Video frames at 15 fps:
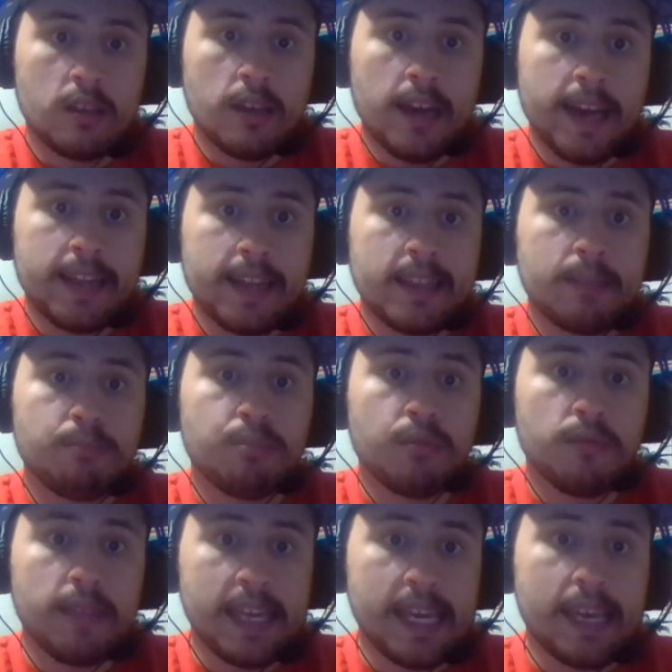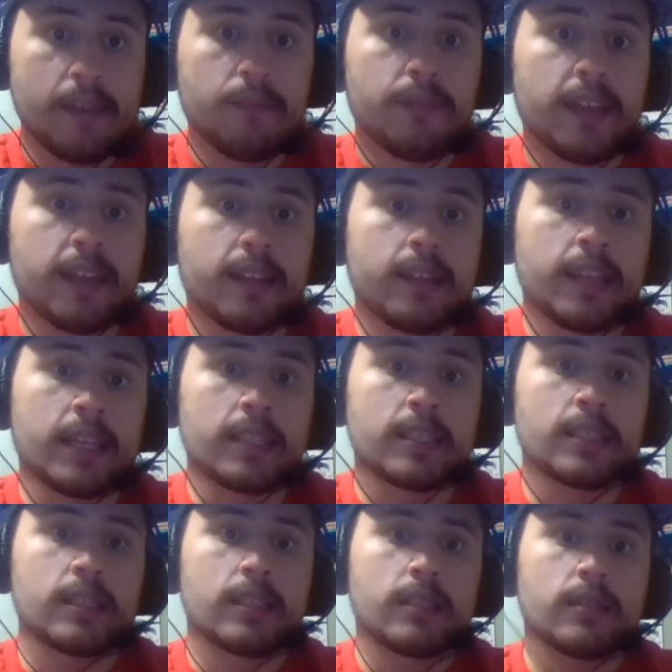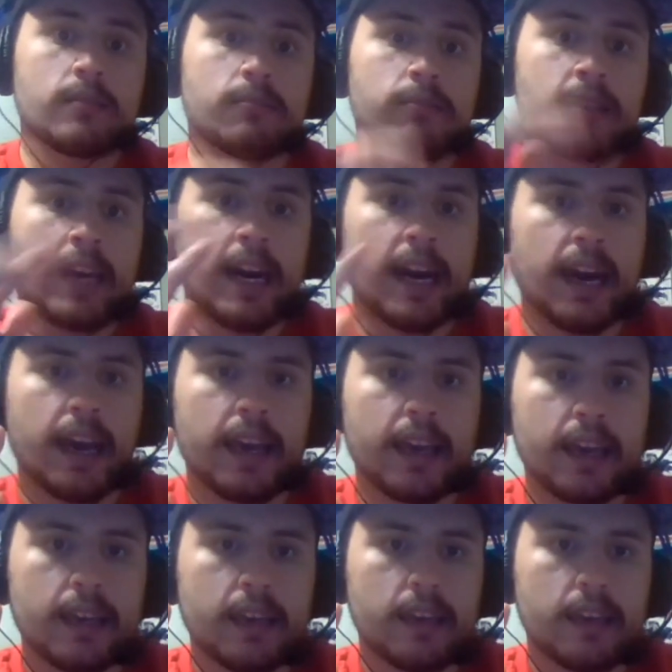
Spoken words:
I believe that this guy.